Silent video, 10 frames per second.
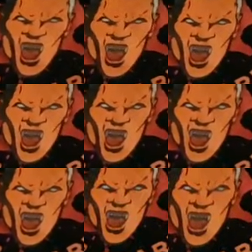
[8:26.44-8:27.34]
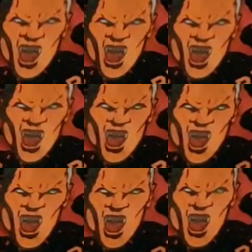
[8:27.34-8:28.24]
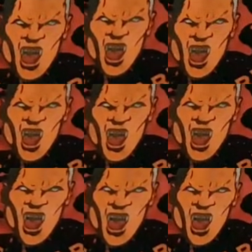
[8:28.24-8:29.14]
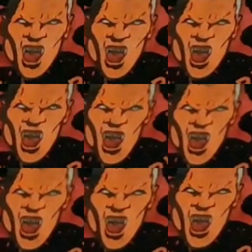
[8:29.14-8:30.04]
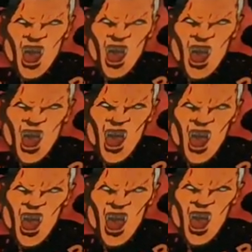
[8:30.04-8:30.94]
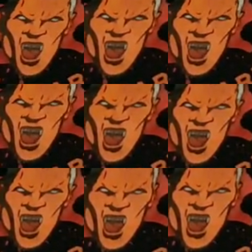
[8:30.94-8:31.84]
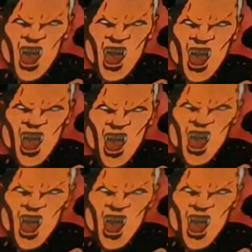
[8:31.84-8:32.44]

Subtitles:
No words are spoken by the person on screen.